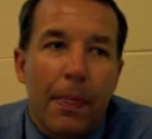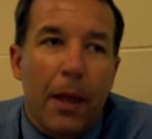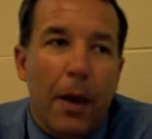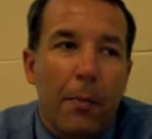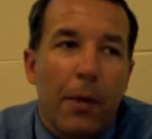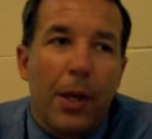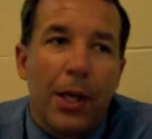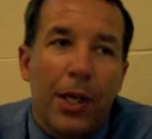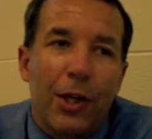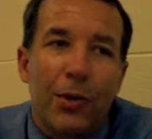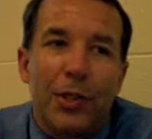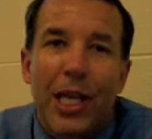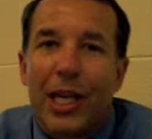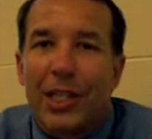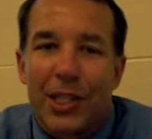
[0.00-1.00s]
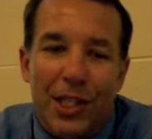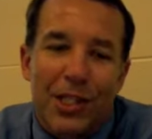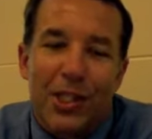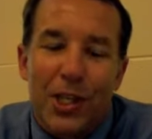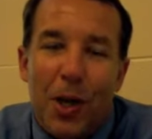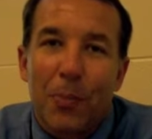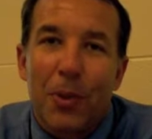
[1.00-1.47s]
um, you know, text this
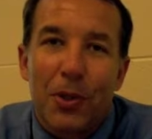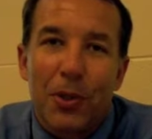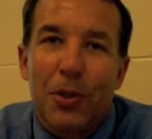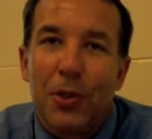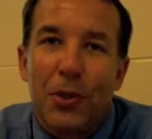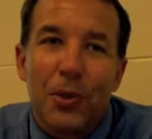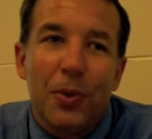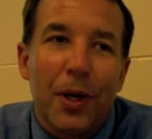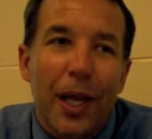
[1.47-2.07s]
number to,